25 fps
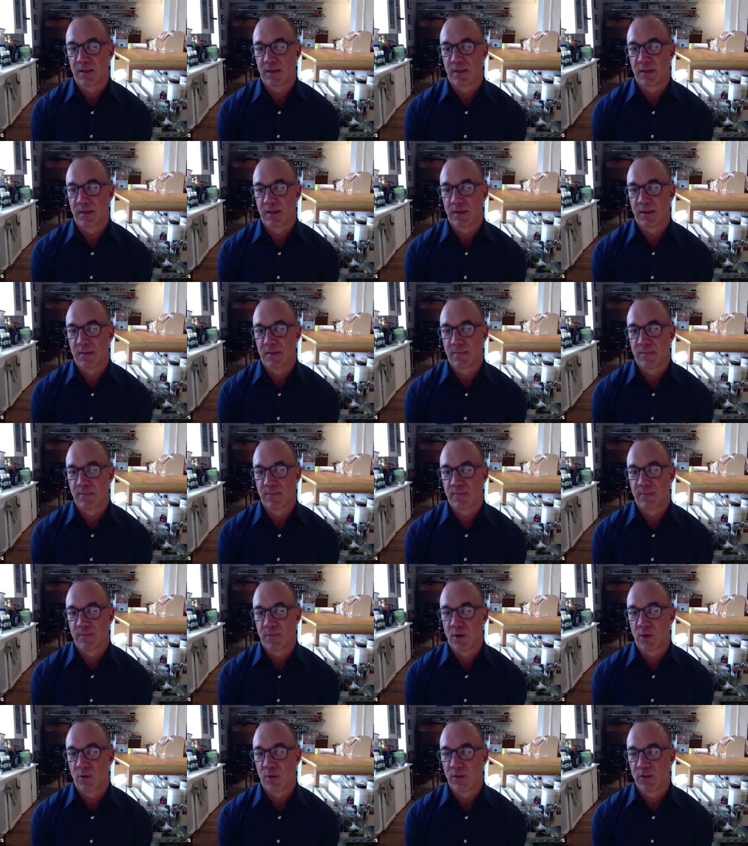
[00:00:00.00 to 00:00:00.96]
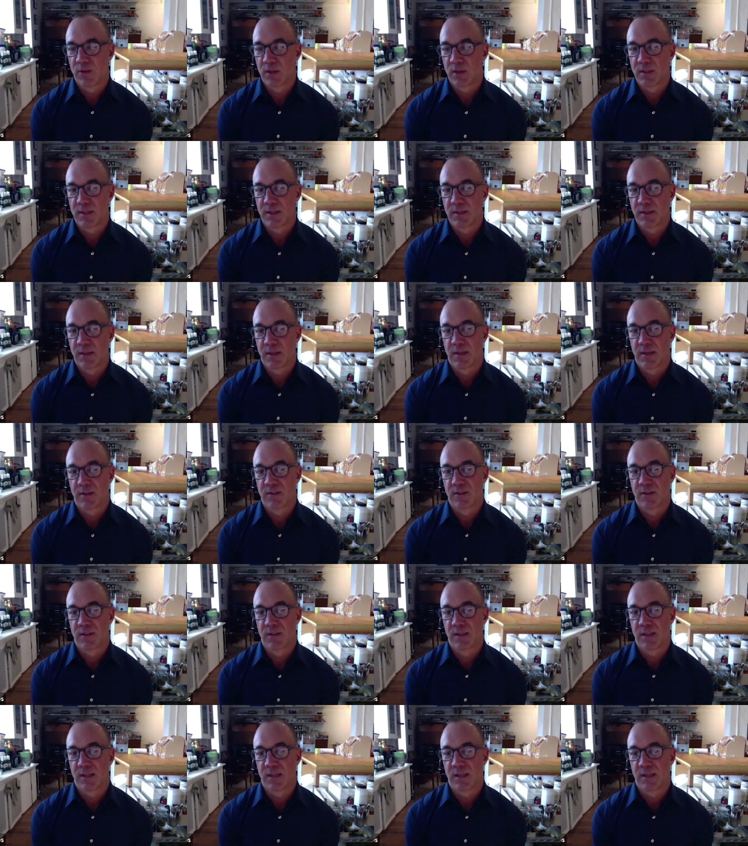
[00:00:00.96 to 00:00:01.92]
Um, always on to the
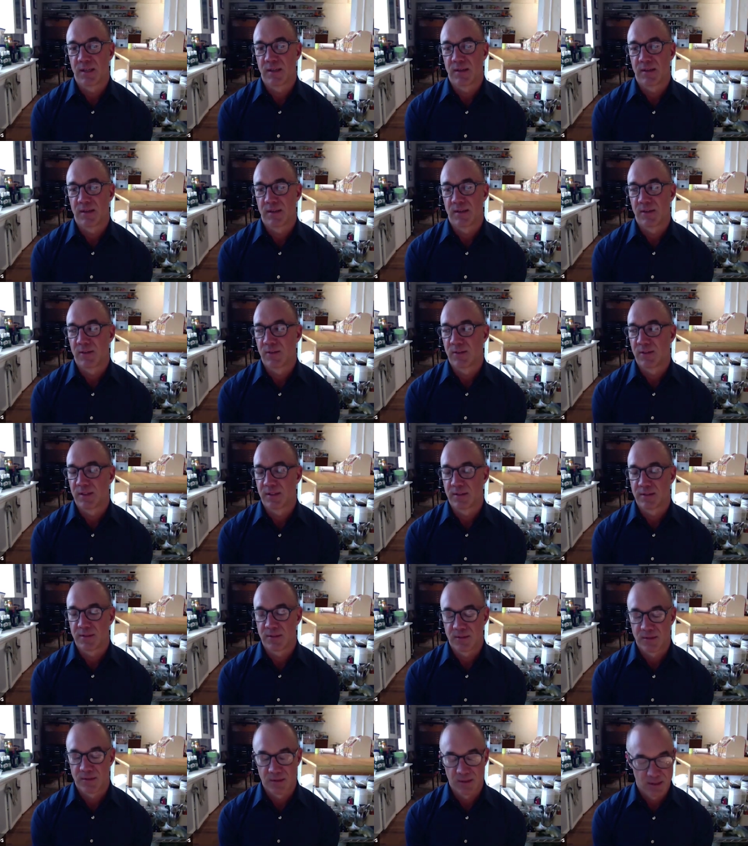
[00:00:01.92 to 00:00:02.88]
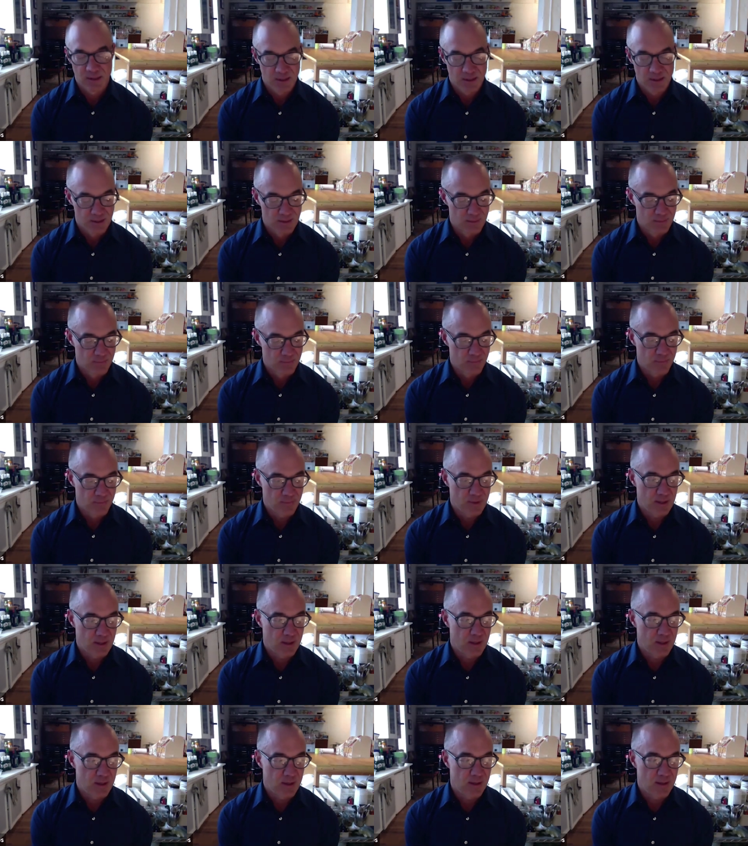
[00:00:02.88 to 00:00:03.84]
next thing because it's
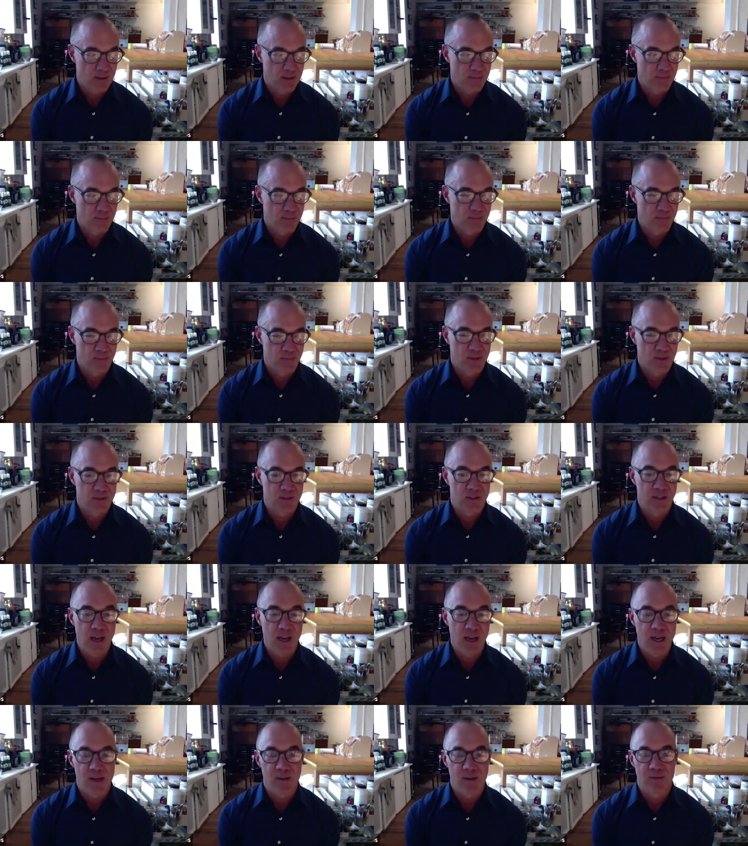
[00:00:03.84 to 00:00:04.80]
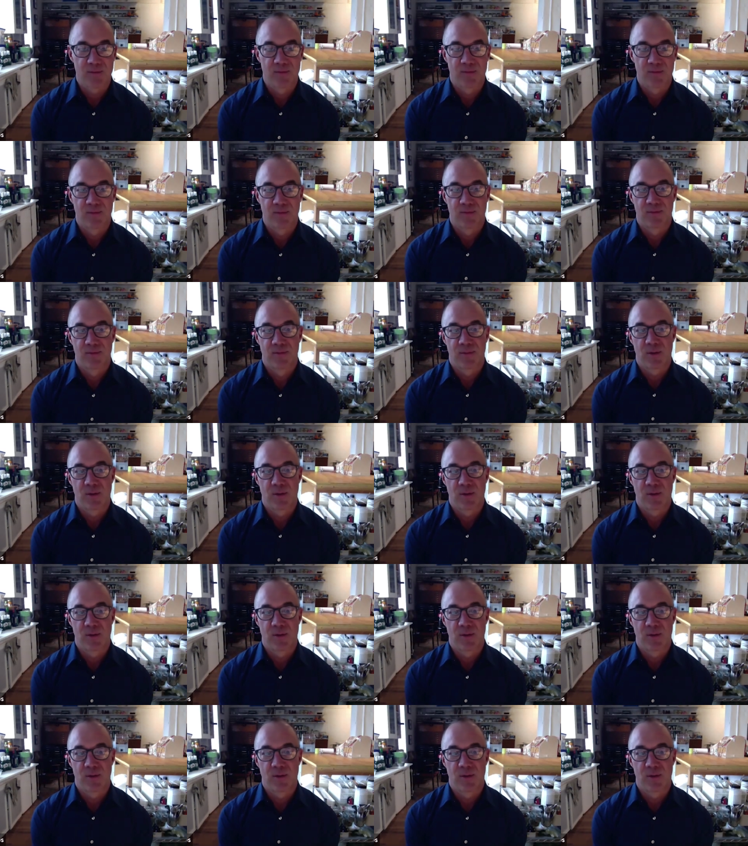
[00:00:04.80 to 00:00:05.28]
uh, it's life.